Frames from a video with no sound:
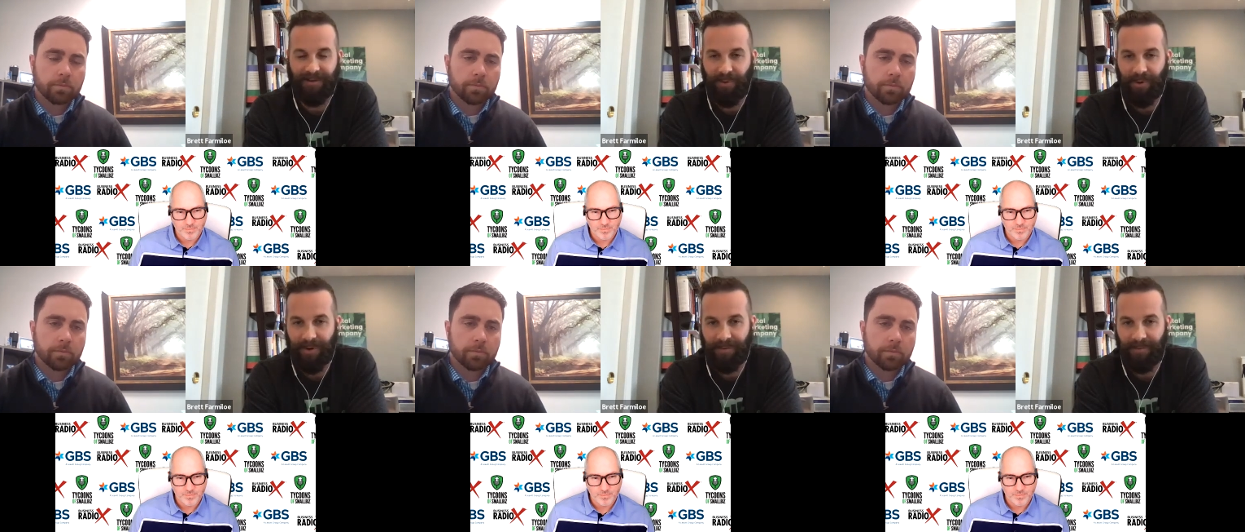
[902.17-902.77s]

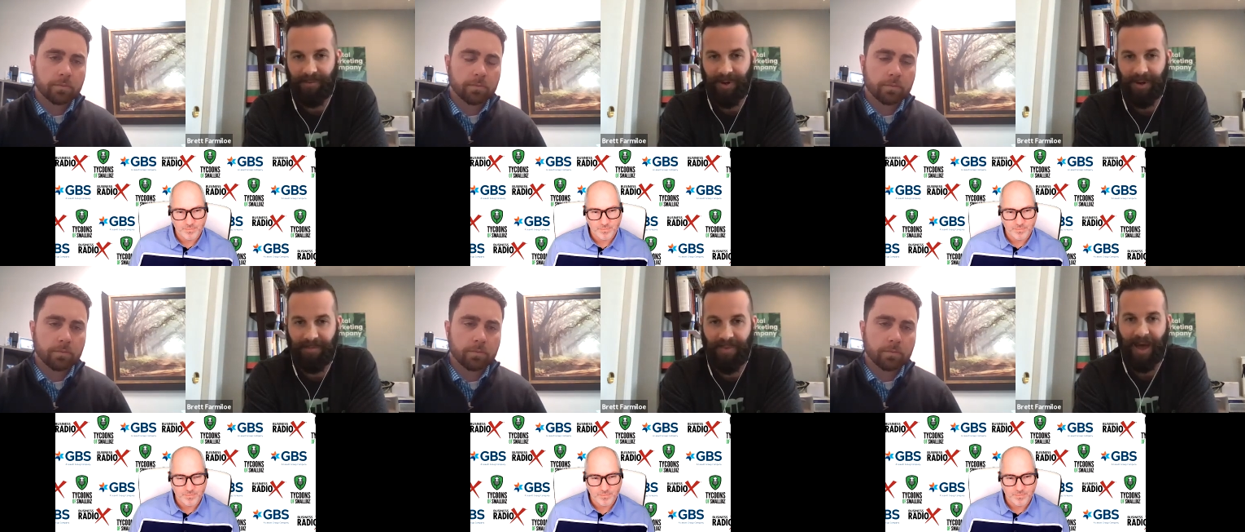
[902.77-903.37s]
Speaker 1: for, and you
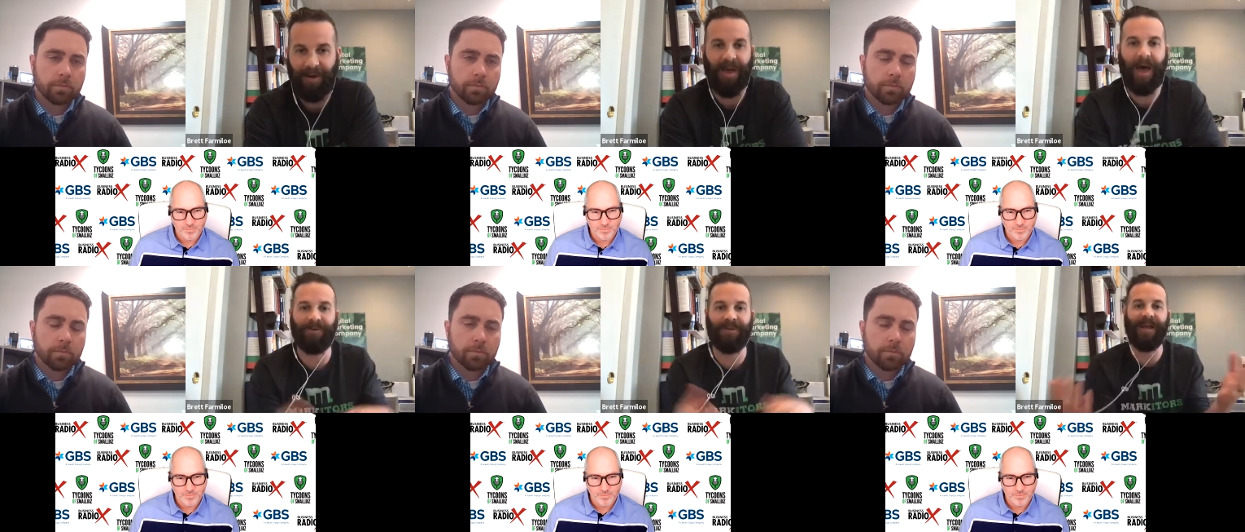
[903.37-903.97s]
know how
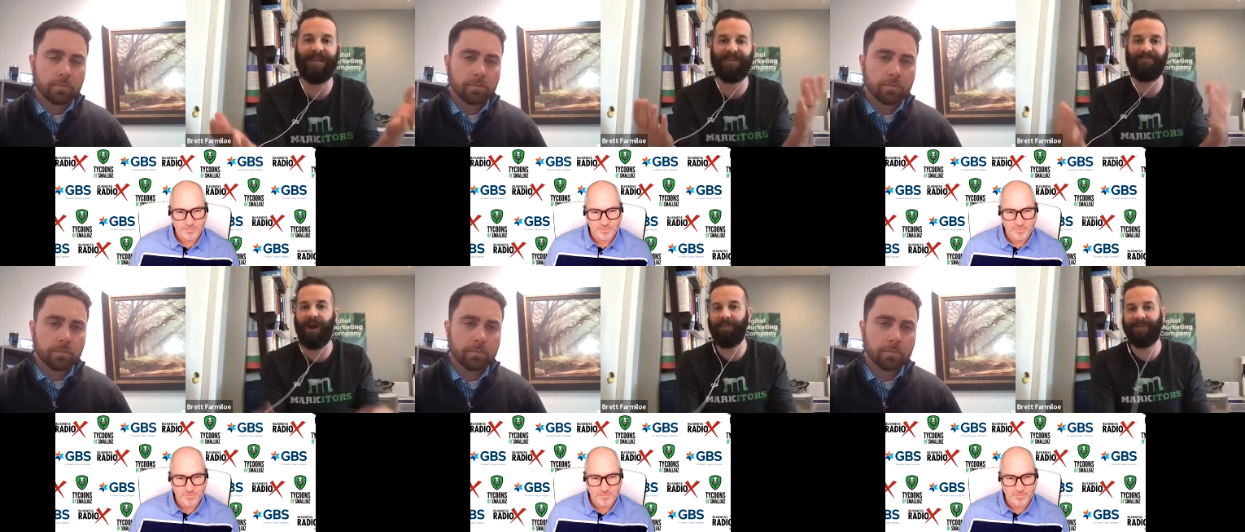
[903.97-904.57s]
how today's
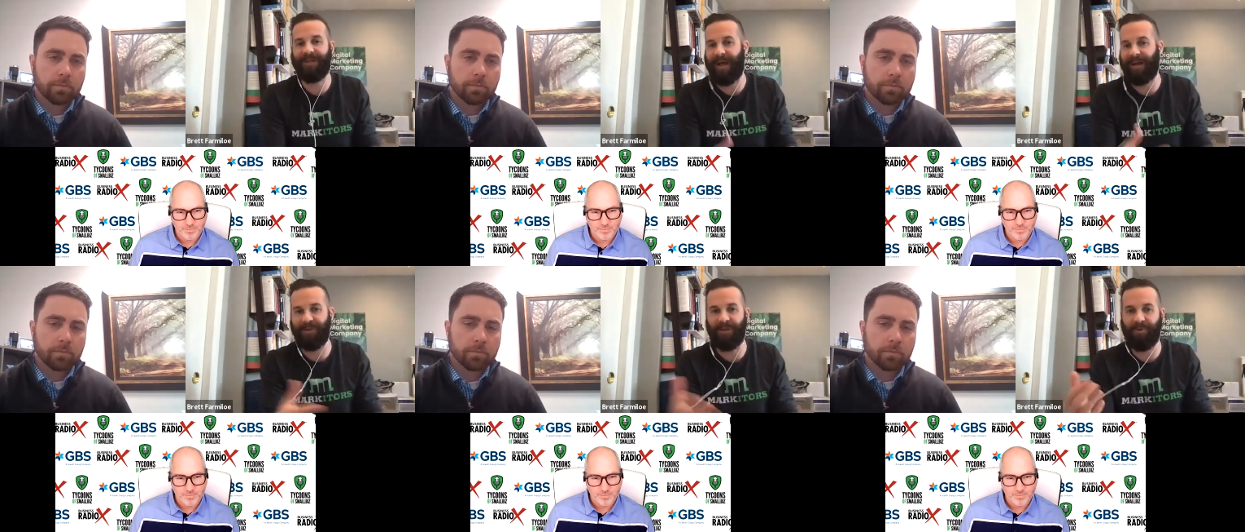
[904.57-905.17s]
environment's
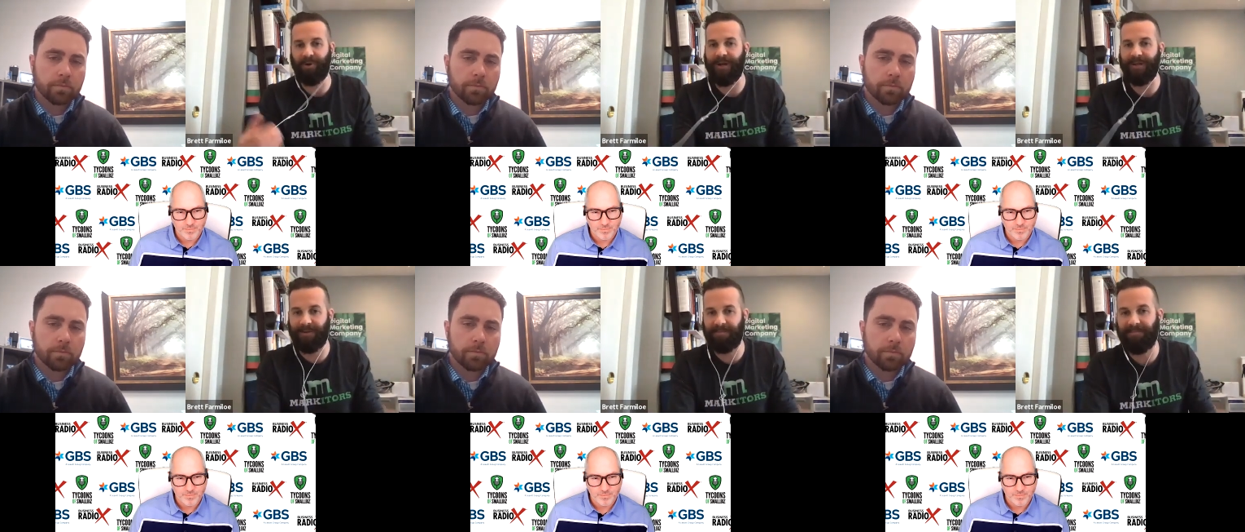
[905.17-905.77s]
naturally
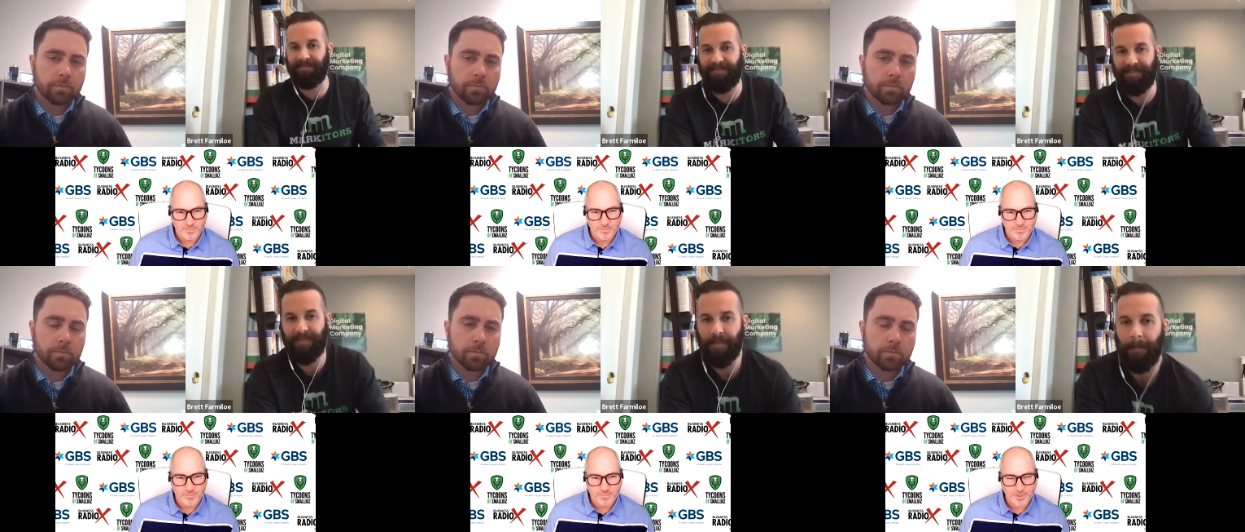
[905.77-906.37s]
progressing.
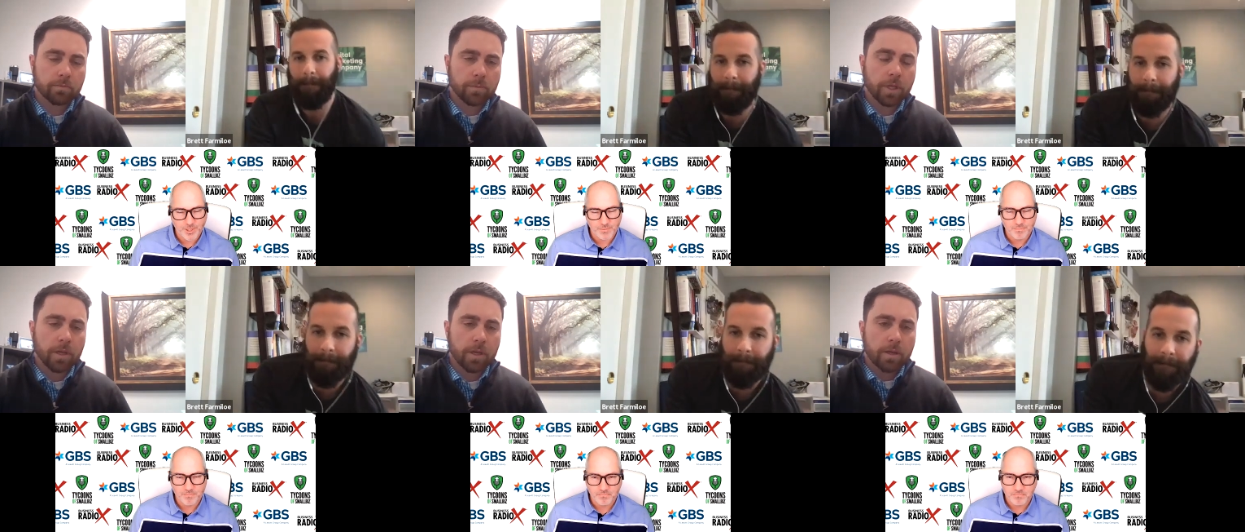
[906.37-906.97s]
Speaker 2: Yeah,
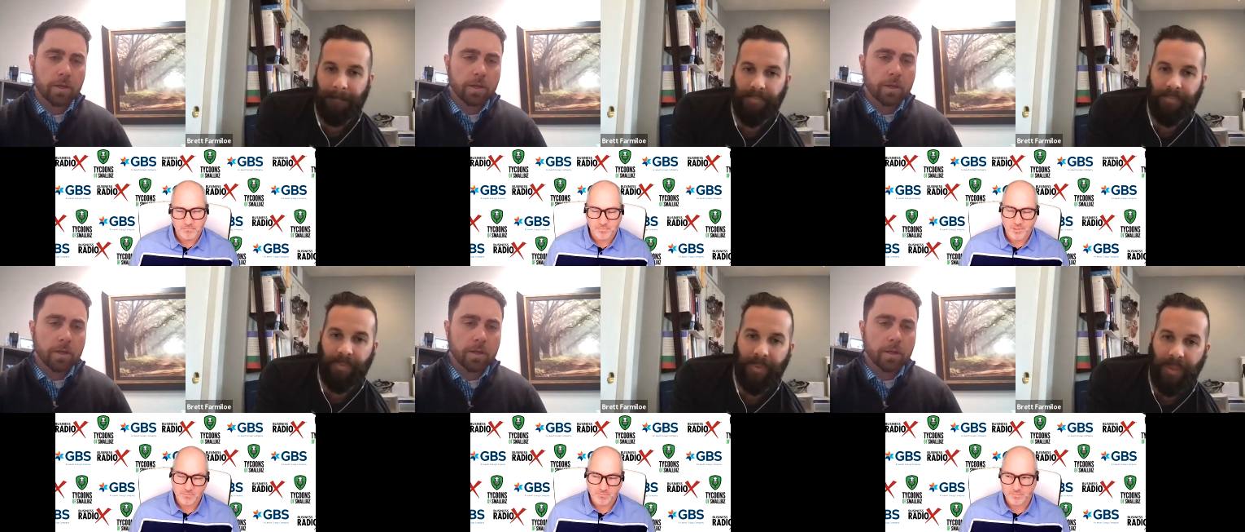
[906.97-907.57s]

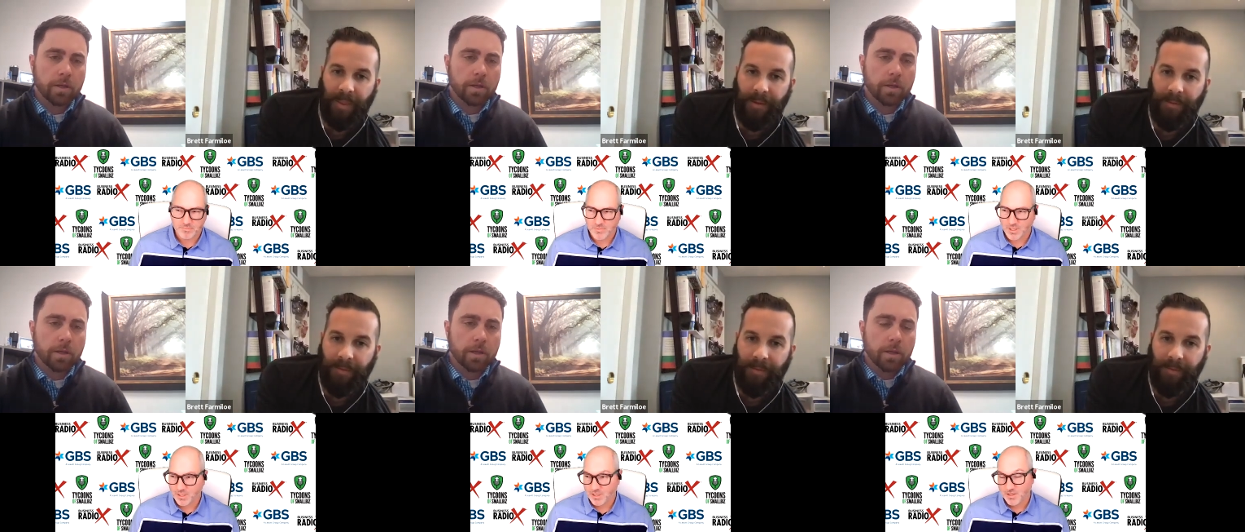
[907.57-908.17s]
yeah,
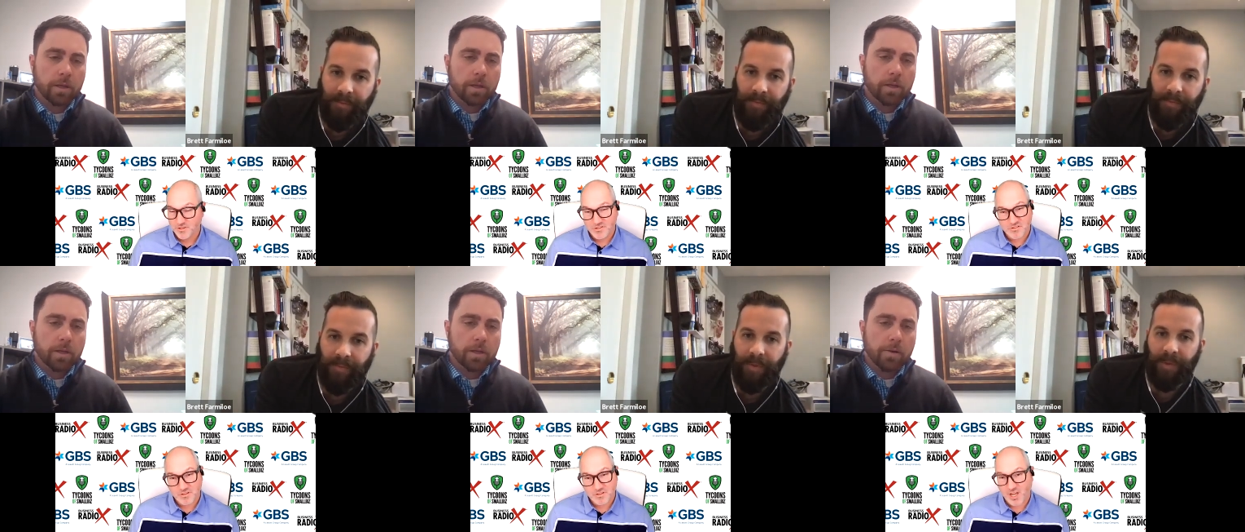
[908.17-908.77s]

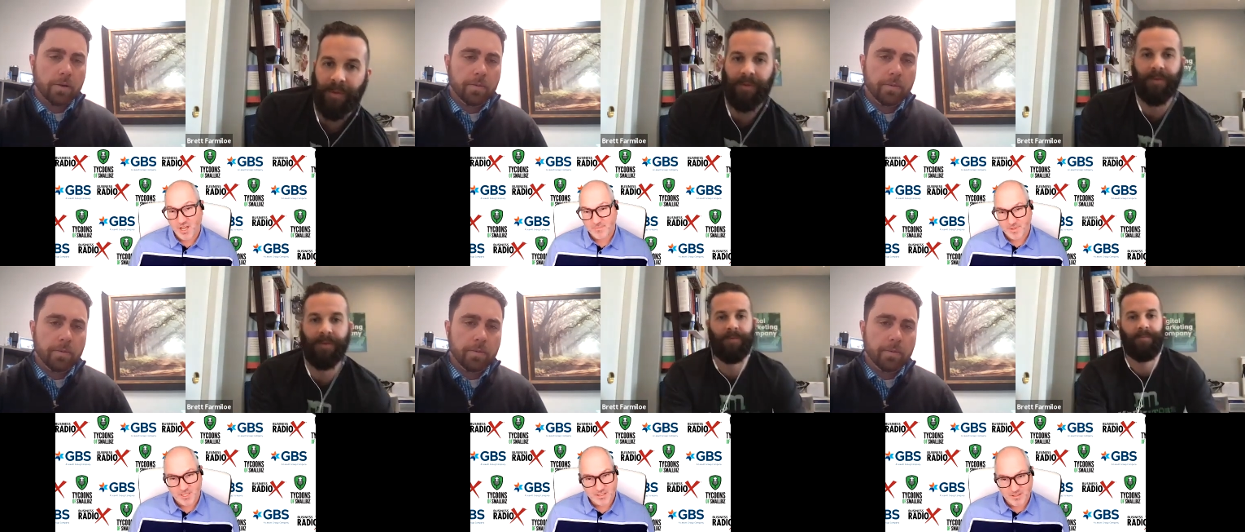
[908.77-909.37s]
just a
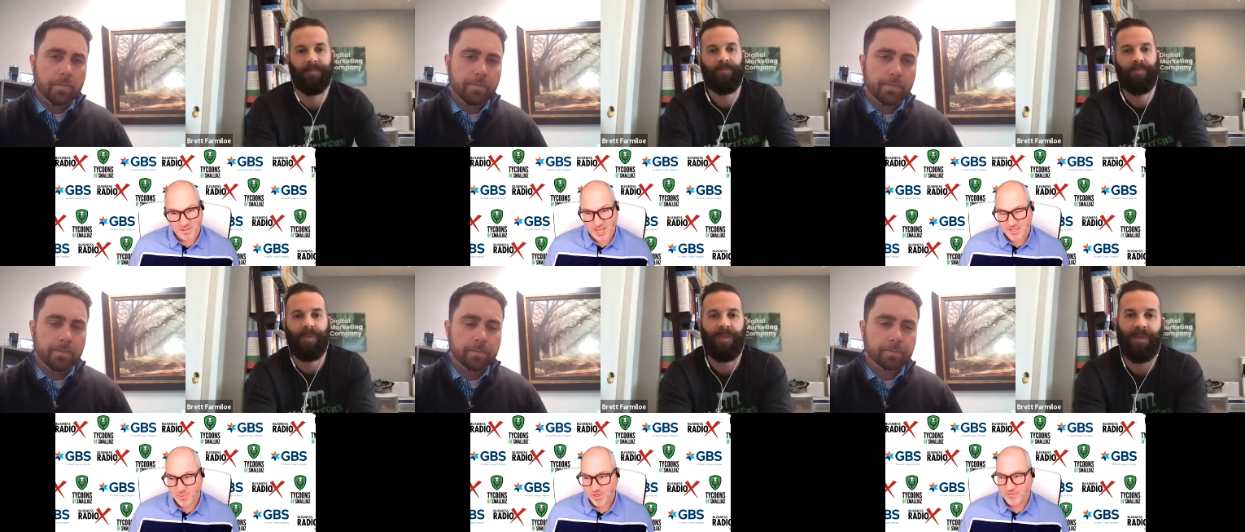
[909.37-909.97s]
thought. That's the
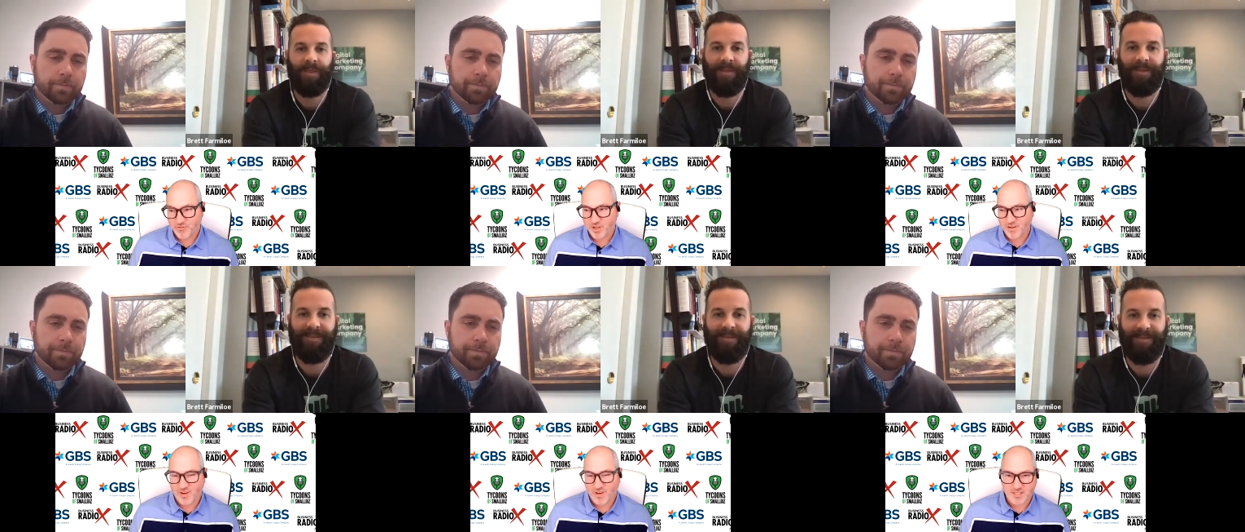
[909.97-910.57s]
last bit of free
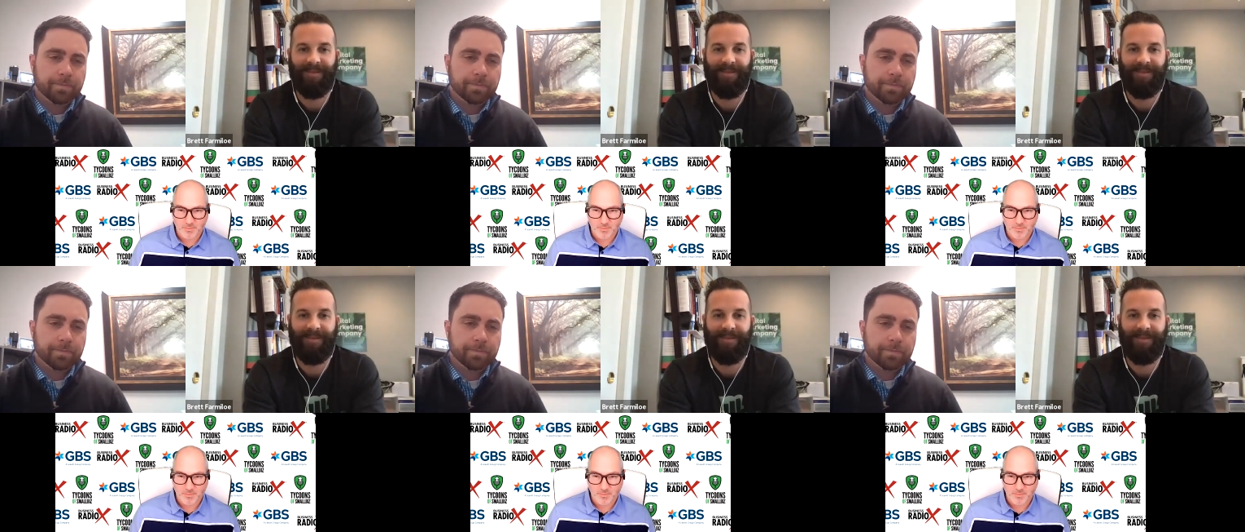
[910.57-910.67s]
advice